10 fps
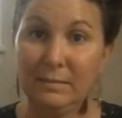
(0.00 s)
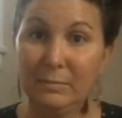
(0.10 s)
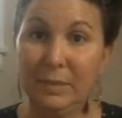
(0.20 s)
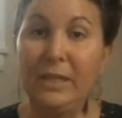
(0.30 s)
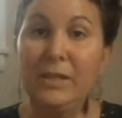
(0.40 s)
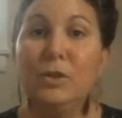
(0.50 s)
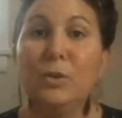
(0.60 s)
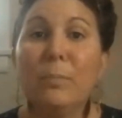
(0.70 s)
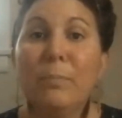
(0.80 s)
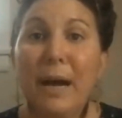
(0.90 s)
because
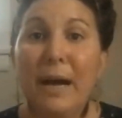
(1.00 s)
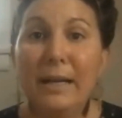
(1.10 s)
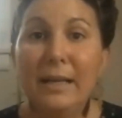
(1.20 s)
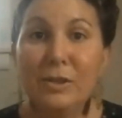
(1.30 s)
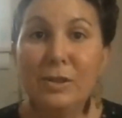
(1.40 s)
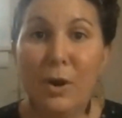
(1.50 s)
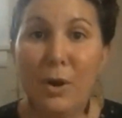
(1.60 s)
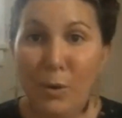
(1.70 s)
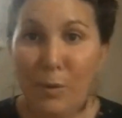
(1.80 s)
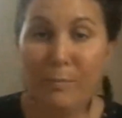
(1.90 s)
your body is your
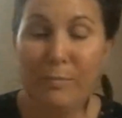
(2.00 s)
home.